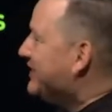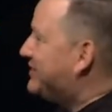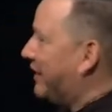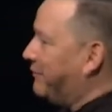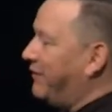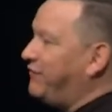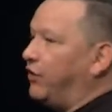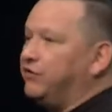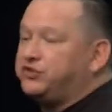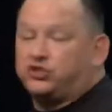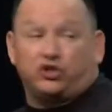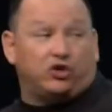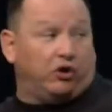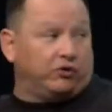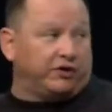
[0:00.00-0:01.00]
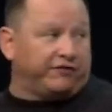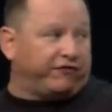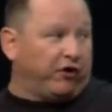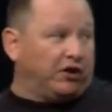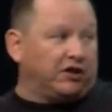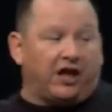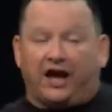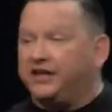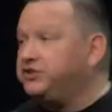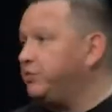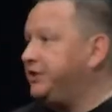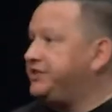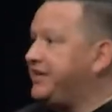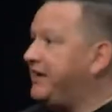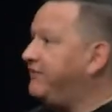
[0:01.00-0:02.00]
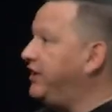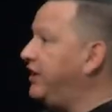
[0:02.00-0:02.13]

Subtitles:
some of those to go to the front lines with David